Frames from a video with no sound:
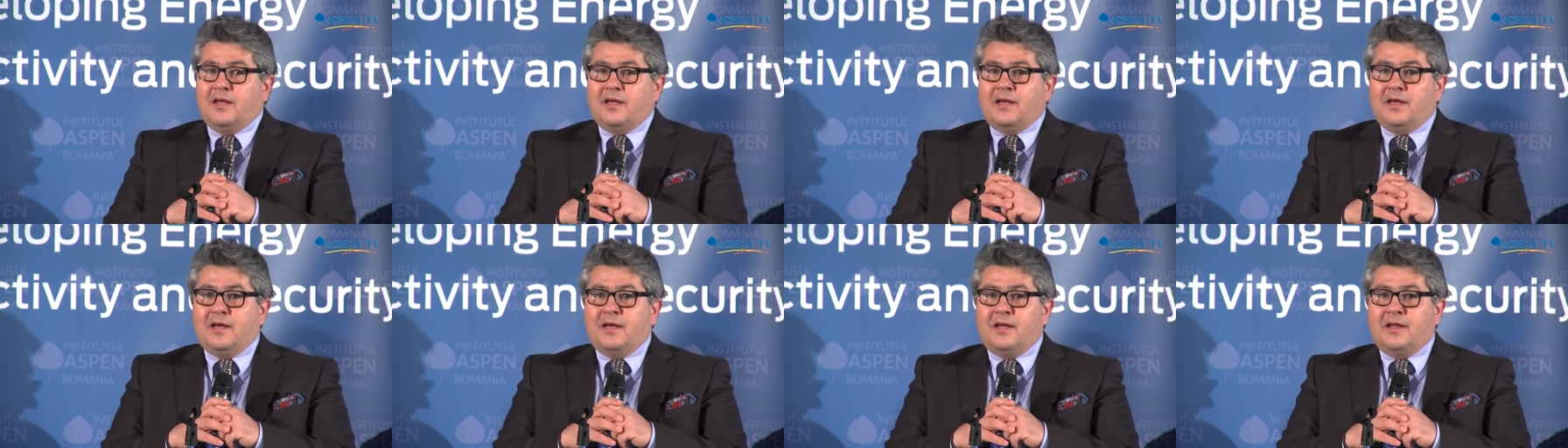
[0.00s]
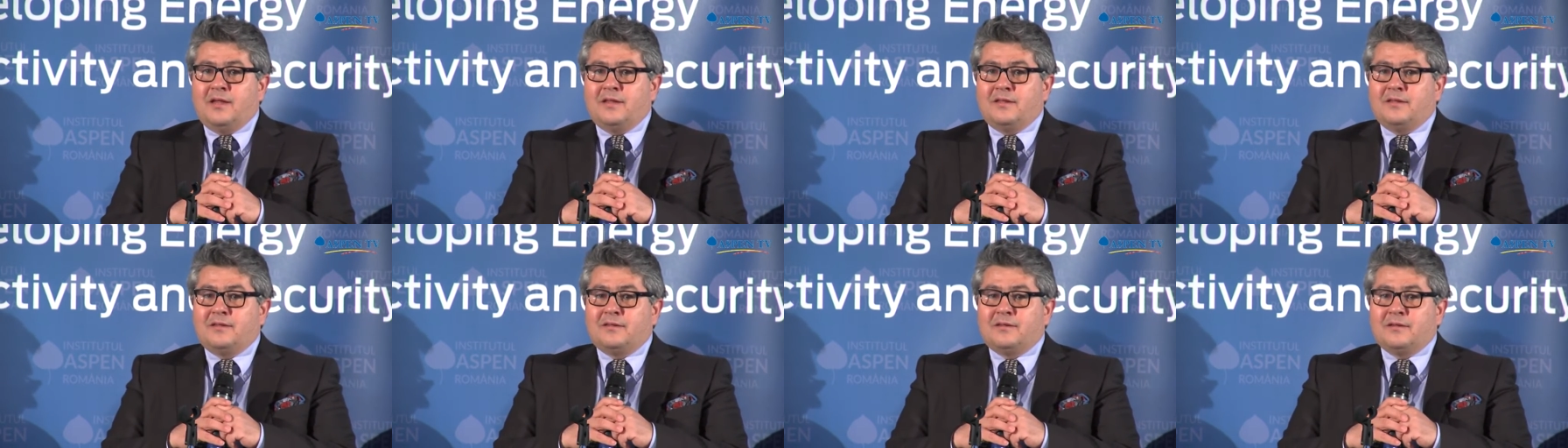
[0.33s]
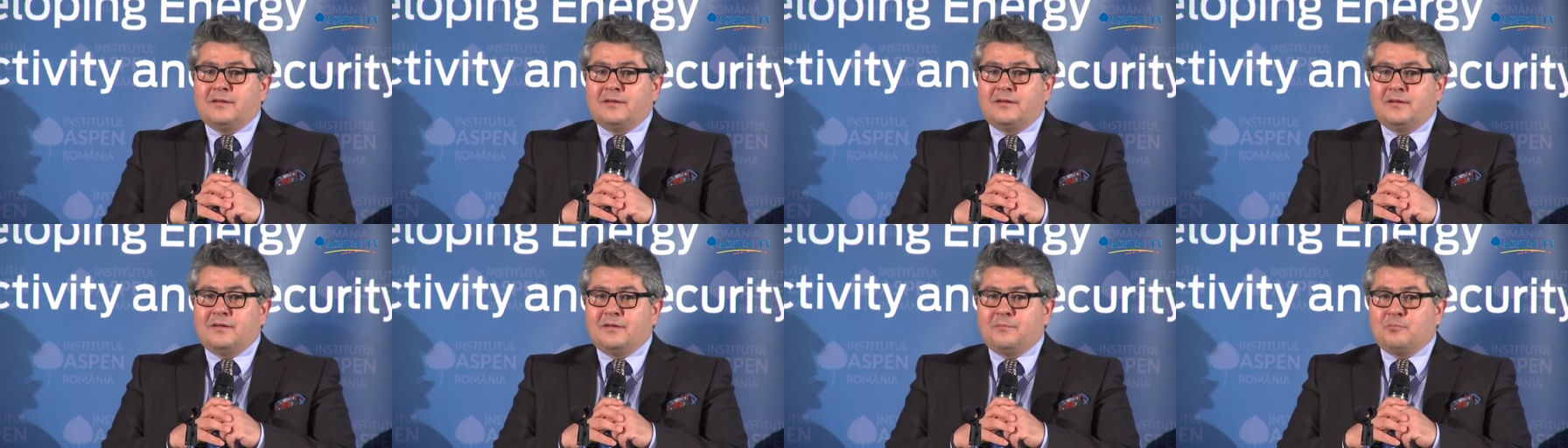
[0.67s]
And
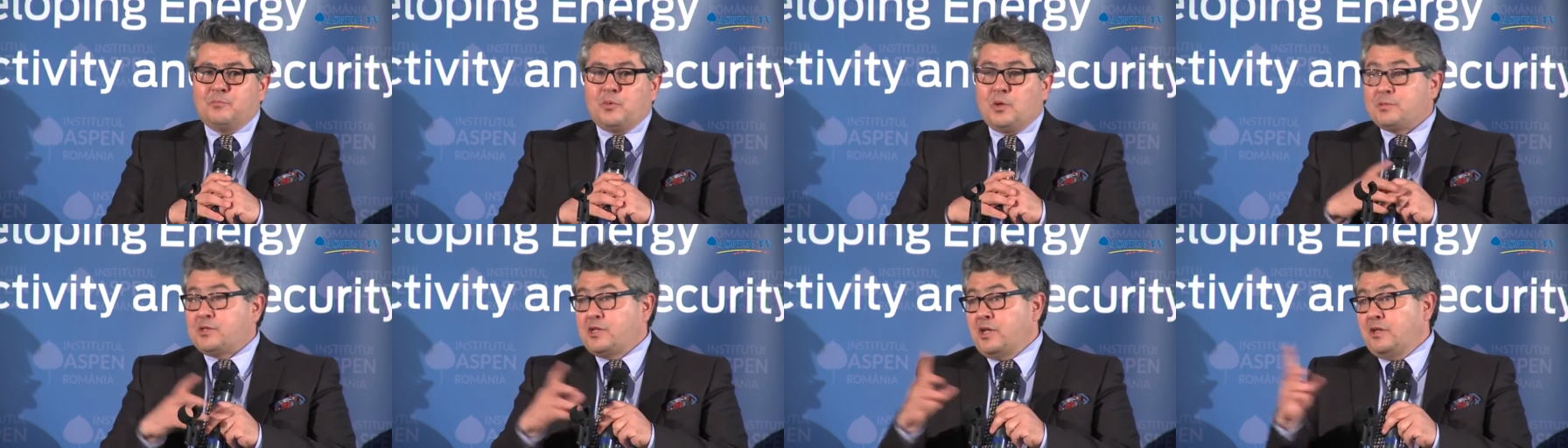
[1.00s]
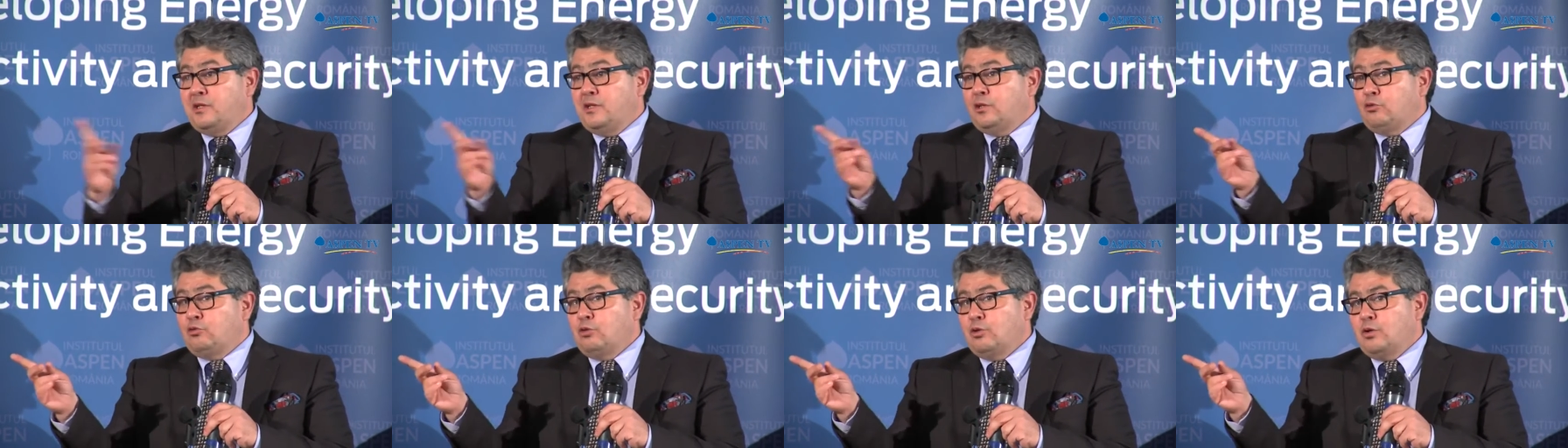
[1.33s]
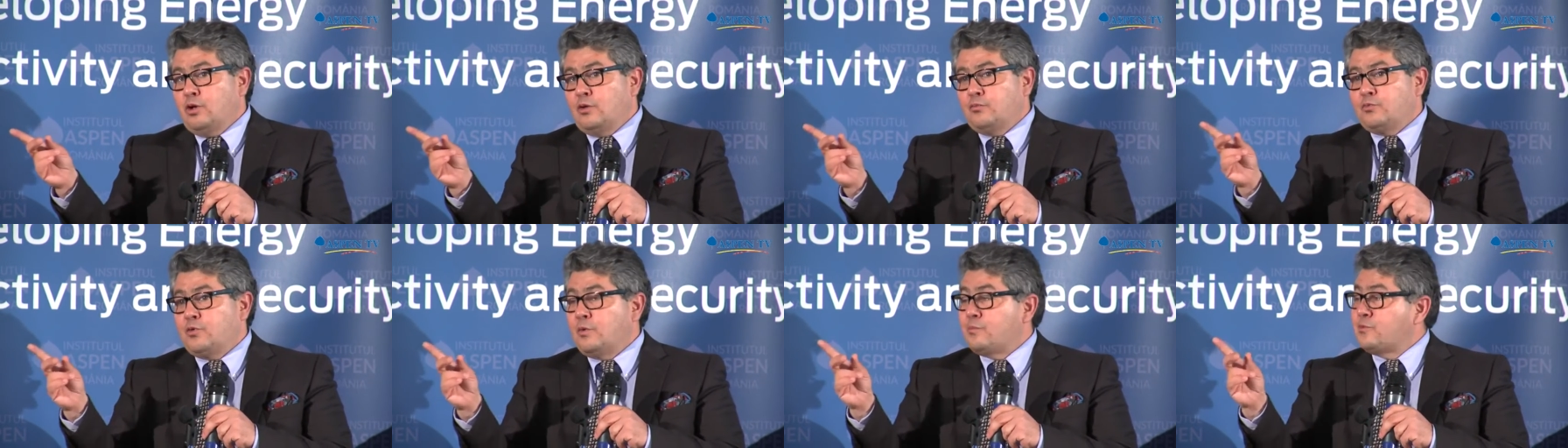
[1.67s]
perhaps they need to
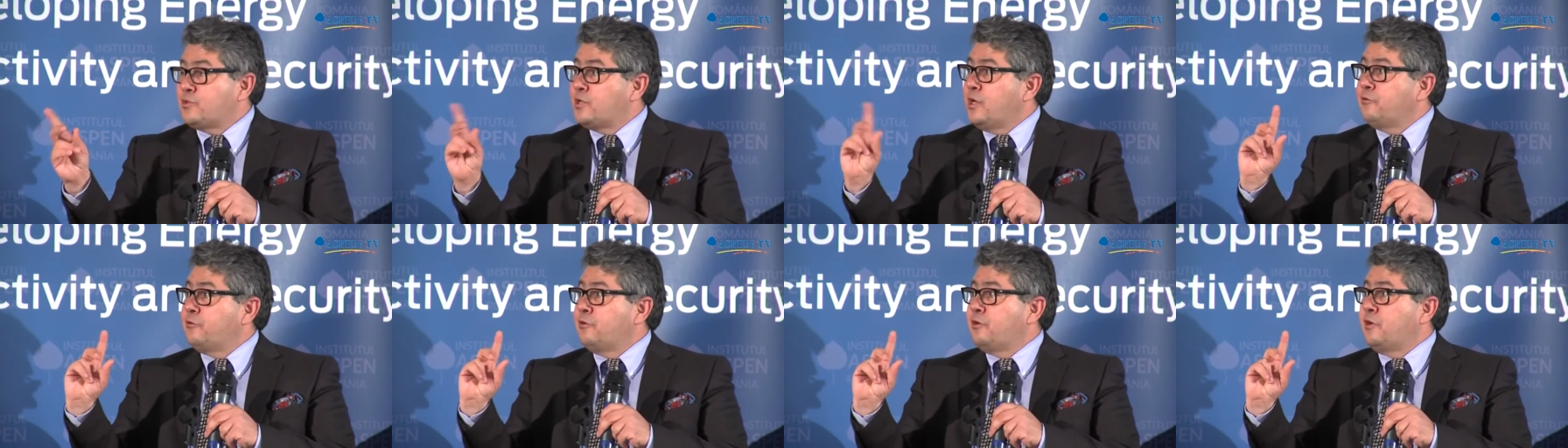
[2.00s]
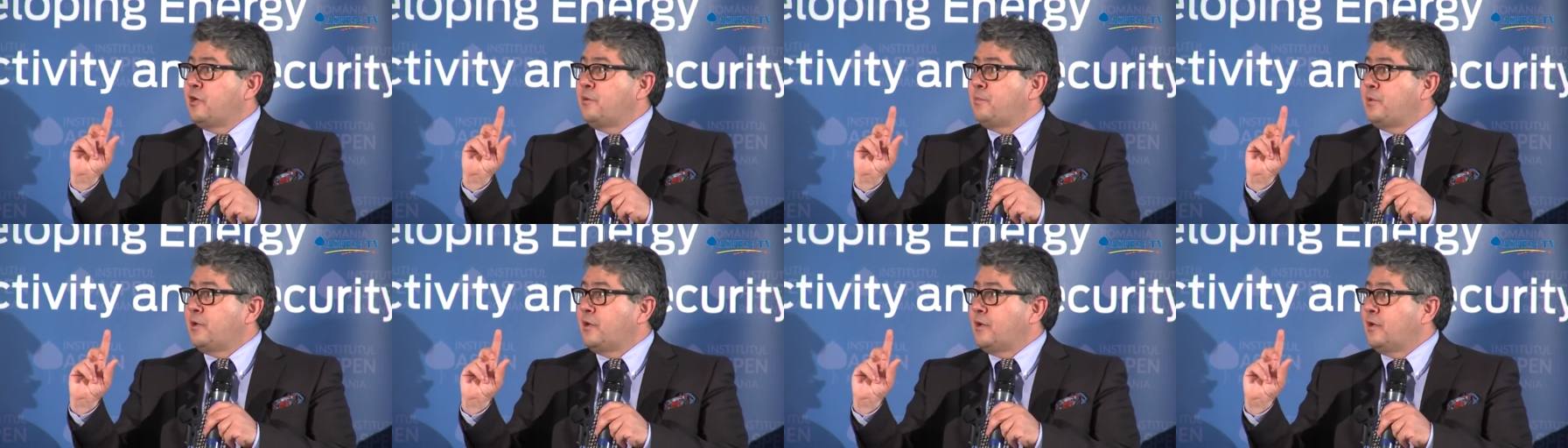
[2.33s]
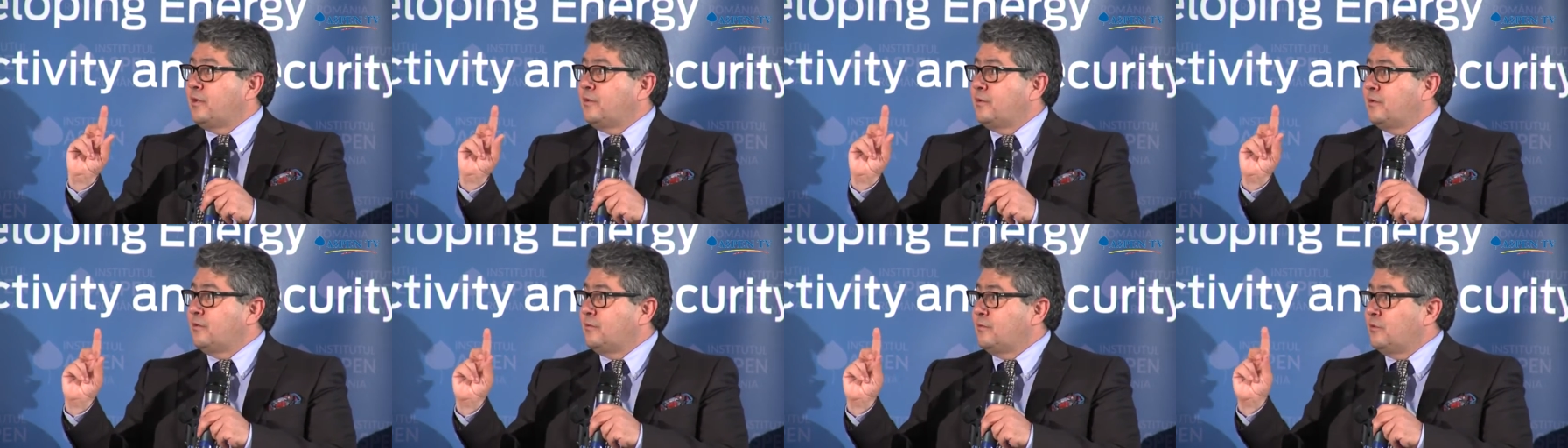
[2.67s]
learn from Saudi Arabia
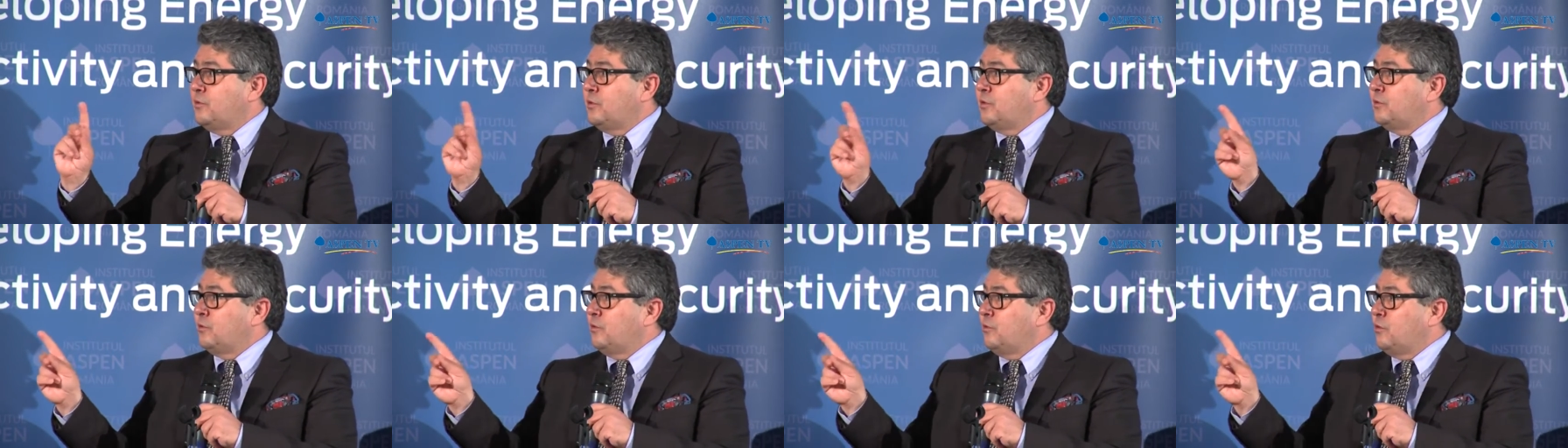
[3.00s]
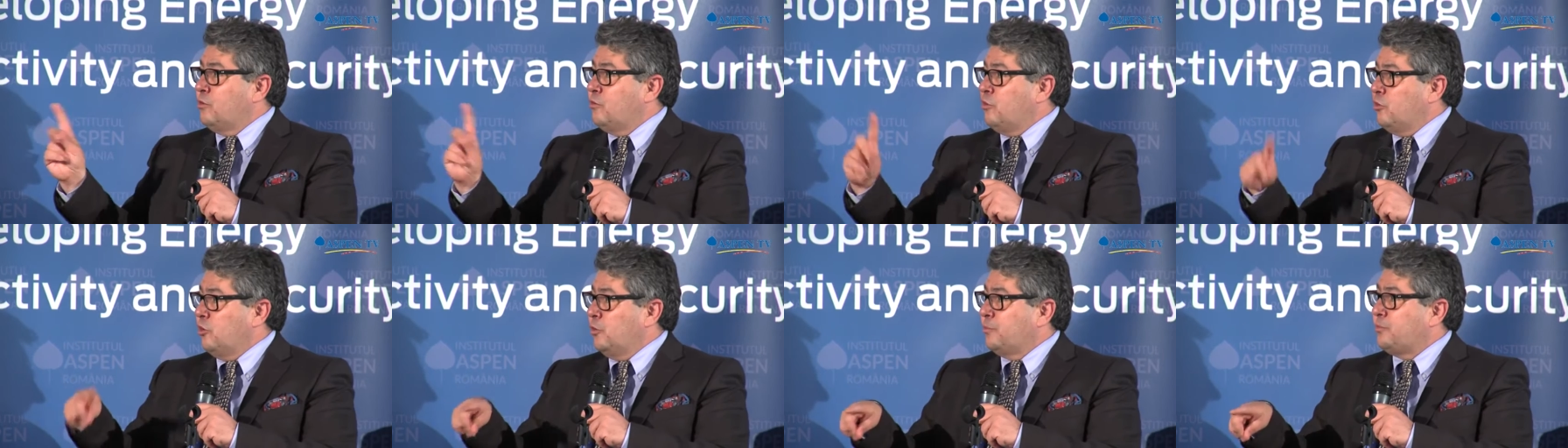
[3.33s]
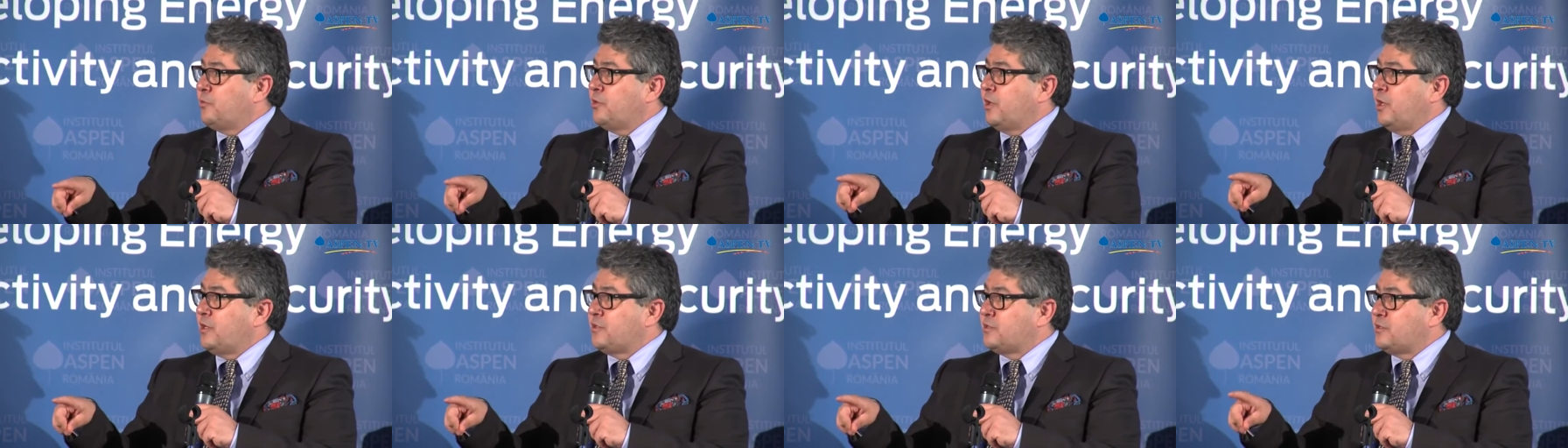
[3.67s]
during the low oil
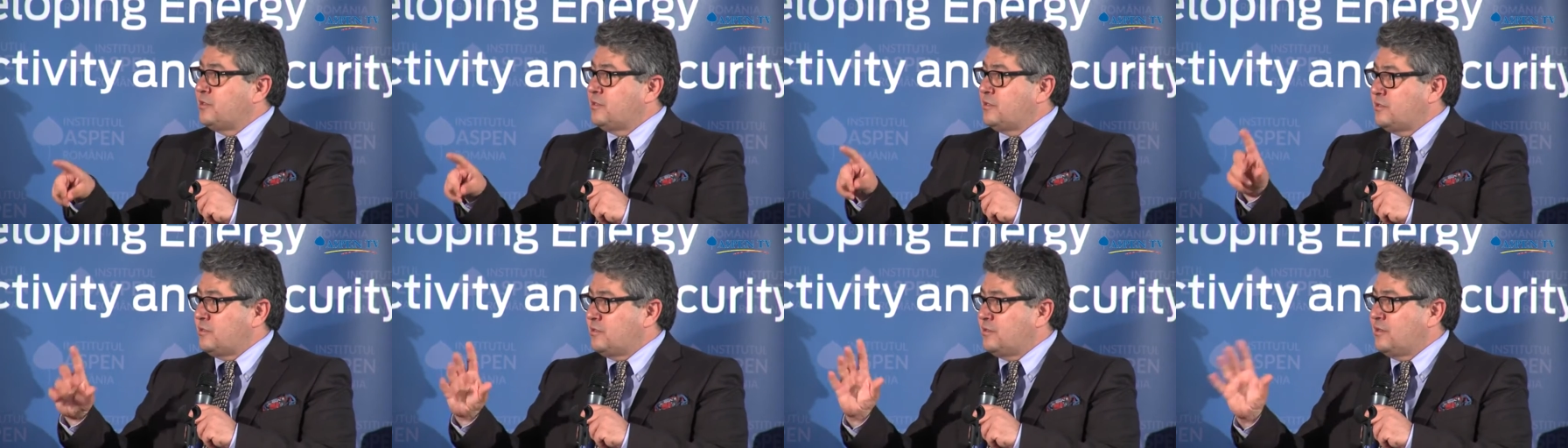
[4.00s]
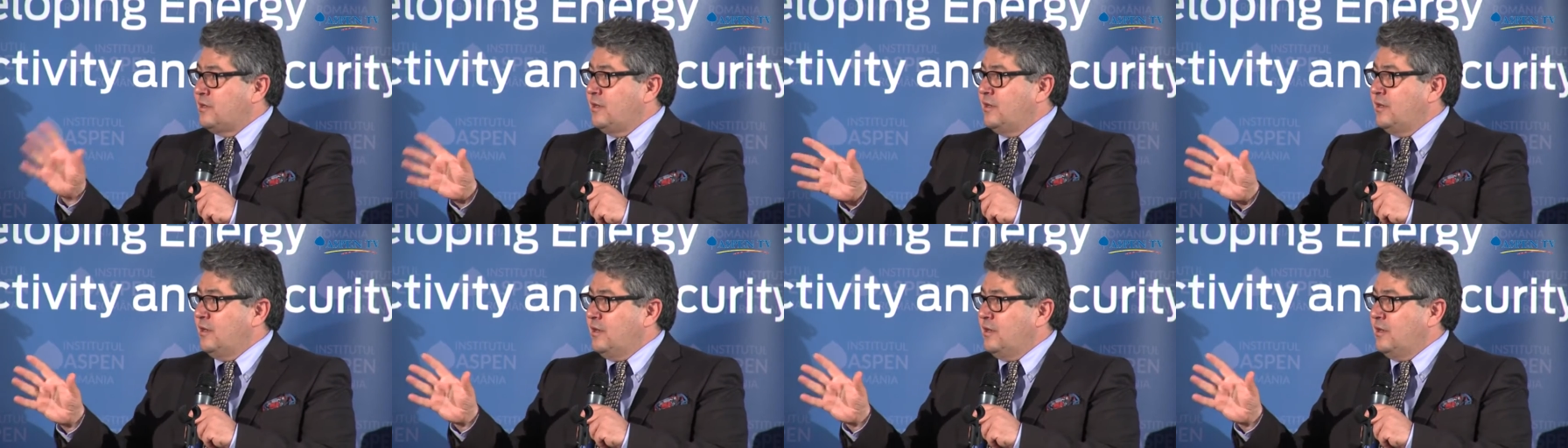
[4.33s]
prices.